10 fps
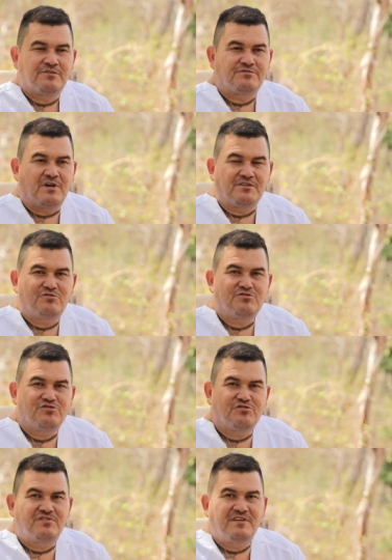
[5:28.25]
try to
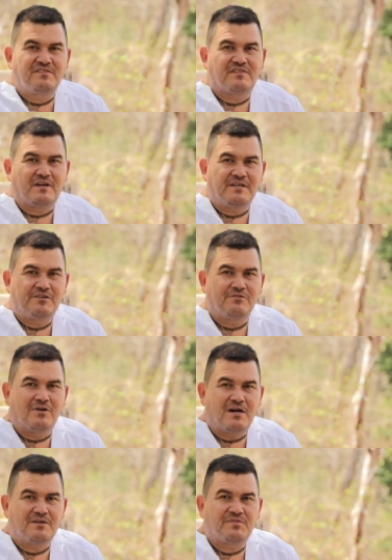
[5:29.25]
use these little
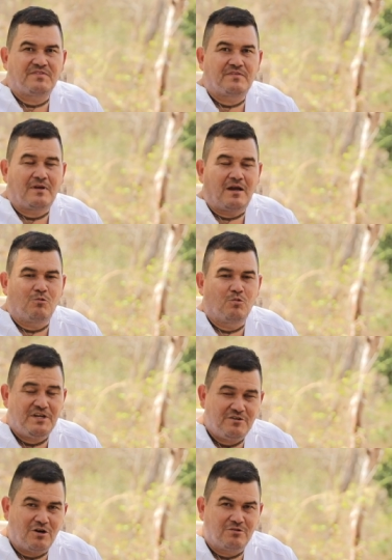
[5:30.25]
arms
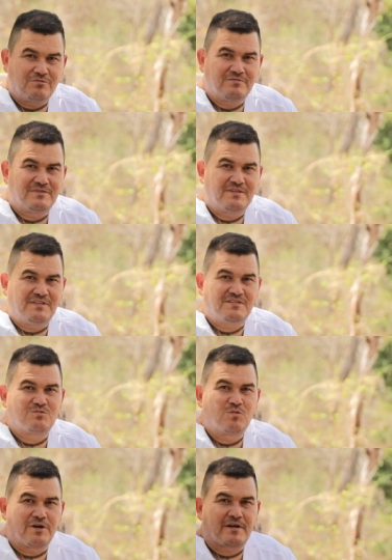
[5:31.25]
we know this
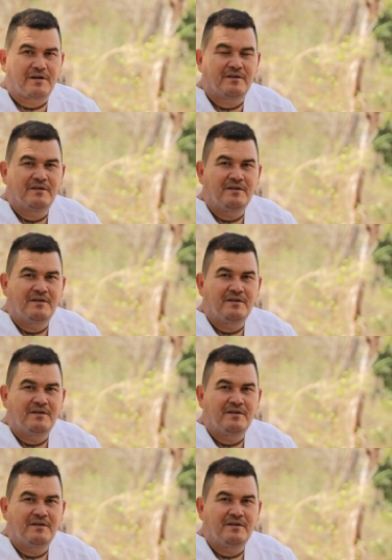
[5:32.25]
work